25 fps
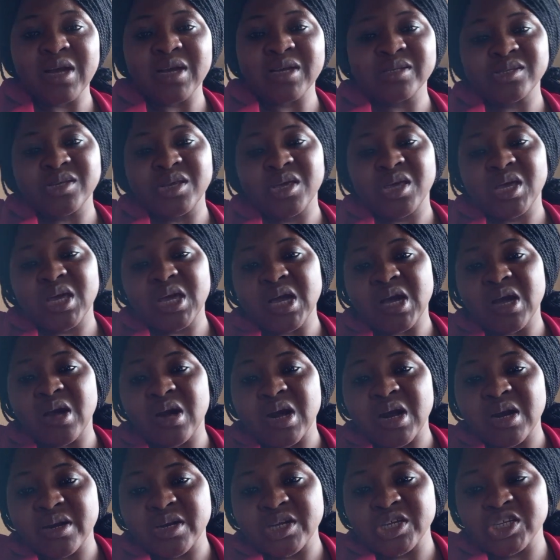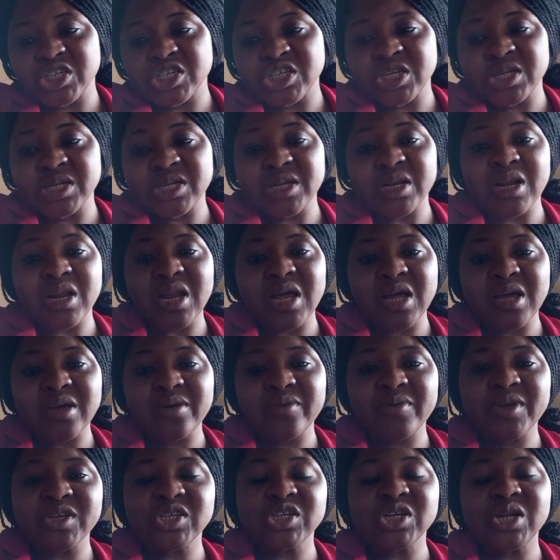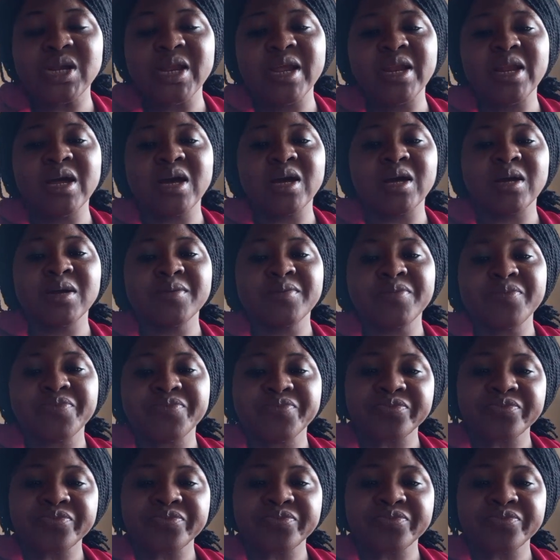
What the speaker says: at encouraging the language learner